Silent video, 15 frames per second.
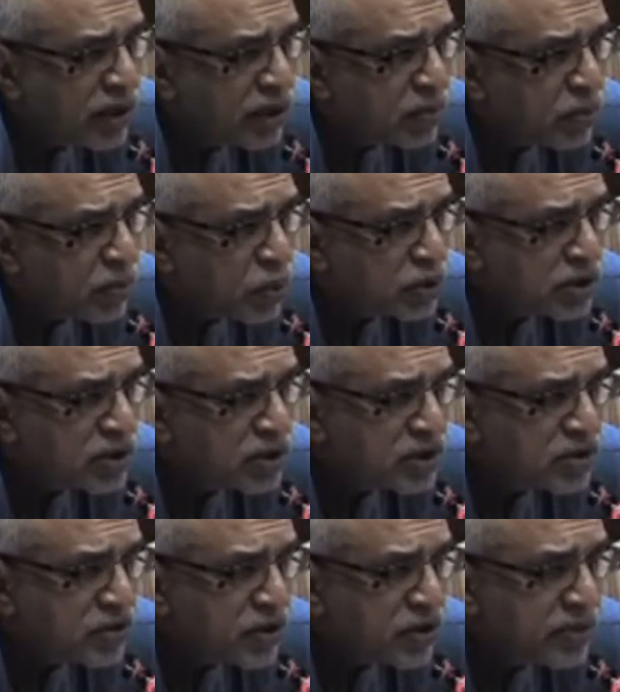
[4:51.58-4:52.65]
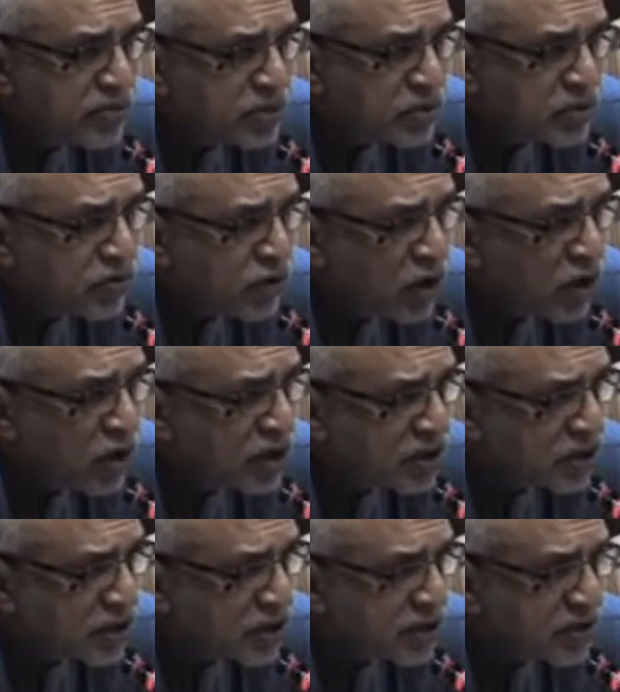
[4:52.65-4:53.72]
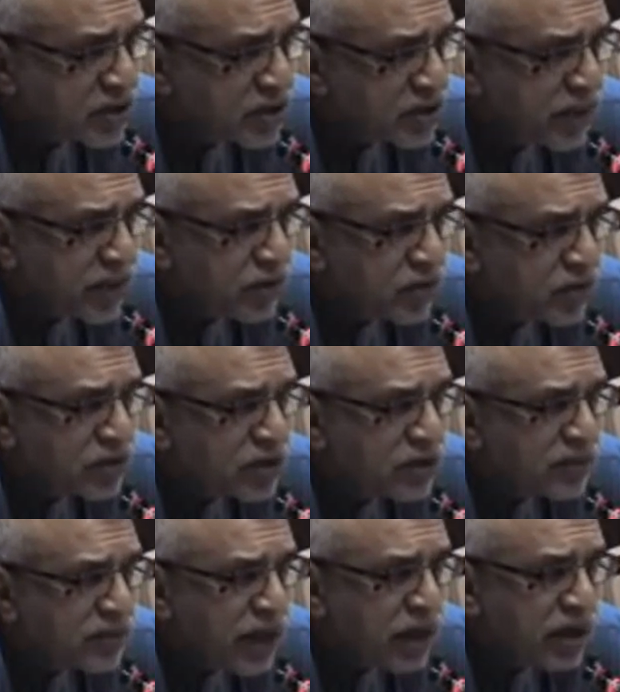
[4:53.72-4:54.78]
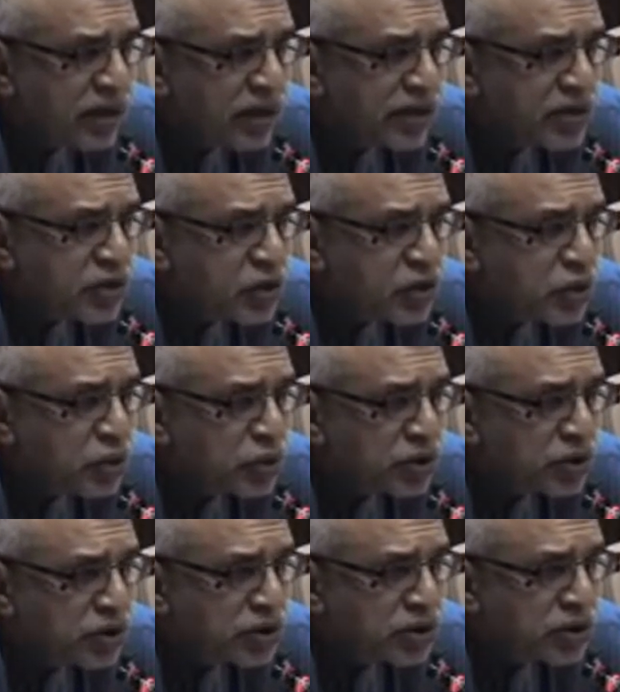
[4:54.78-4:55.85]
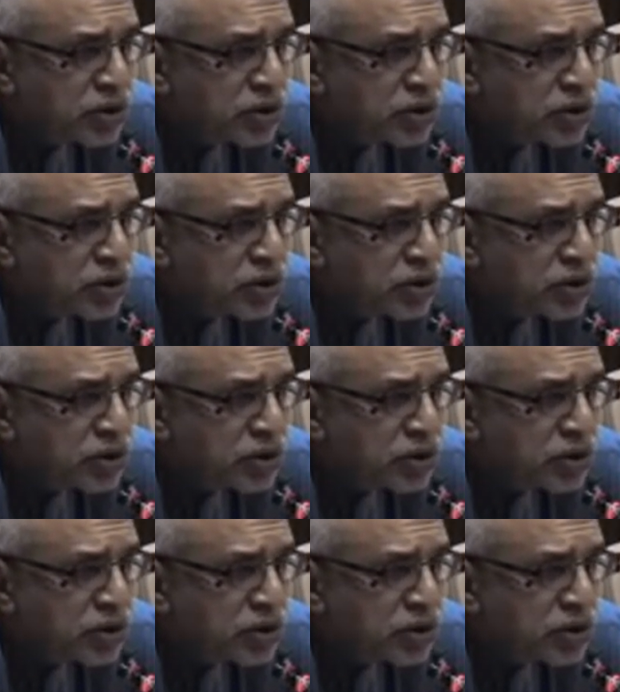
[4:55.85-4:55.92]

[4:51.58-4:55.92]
both the streams of knowledge in respect of this plant and its use,